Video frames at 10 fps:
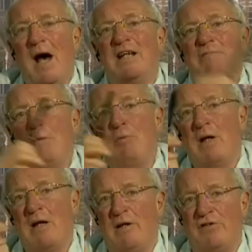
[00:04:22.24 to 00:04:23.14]
and it's people
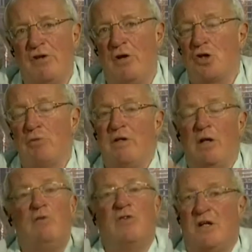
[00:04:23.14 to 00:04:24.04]
like Assange who are in
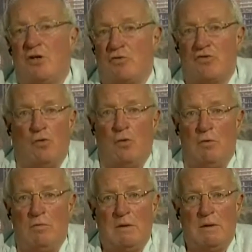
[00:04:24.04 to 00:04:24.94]
no danger at
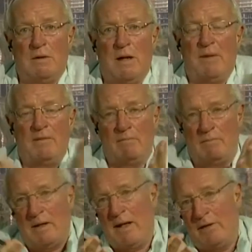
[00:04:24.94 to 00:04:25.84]
all. I mean,
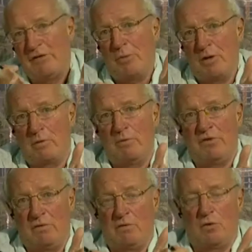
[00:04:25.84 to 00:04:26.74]
Ellsberg
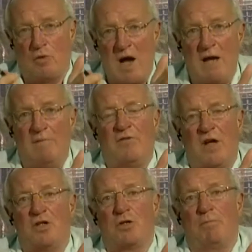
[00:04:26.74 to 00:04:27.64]
was in grave
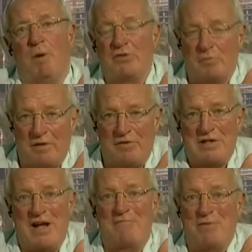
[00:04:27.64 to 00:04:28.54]
danger, possibly of
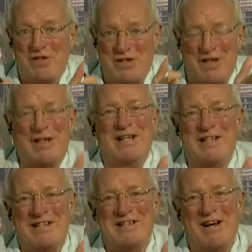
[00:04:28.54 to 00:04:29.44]
his life, but certainly
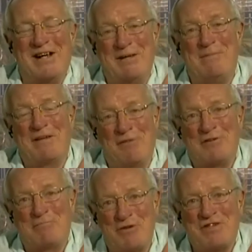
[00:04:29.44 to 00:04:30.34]
his entire... He might have
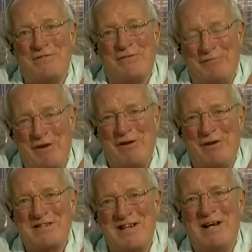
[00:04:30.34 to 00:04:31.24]
gone to prison for a very
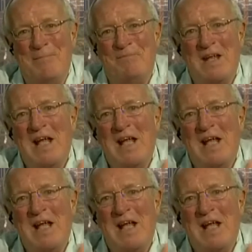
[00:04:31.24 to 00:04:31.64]
long time.